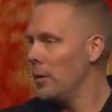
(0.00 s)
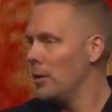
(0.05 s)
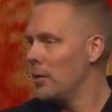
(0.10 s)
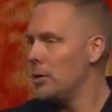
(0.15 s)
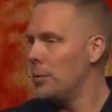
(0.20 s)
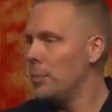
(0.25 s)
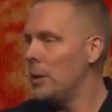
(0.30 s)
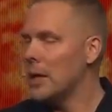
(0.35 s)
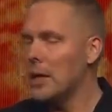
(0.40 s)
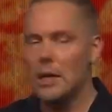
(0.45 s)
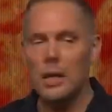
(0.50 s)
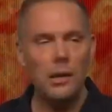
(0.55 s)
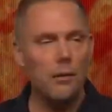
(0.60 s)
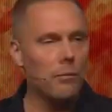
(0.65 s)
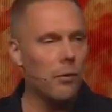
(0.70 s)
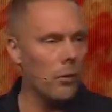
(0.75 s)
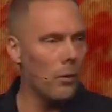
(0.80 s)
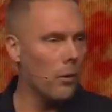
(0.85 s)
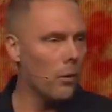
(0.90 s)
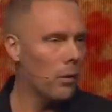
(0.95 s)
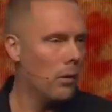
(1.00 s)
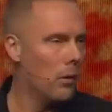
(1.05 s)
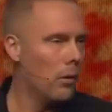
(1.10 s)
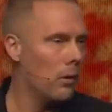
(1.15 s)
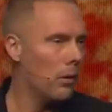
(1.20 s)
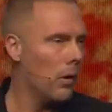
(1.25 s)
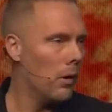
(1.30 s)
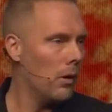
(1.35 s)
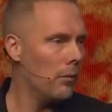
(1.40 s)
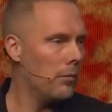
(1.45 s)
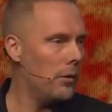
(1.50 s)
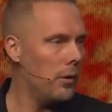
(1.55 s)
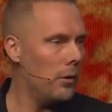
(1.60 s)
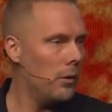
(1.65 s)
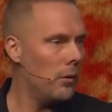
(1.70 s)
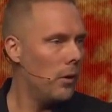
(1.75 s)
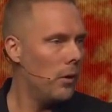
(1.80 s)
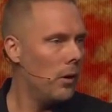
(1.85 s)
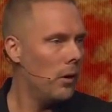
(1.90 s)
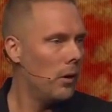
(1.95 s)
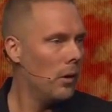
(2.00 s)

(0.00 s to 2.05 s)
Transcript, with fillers: and speak evil of you?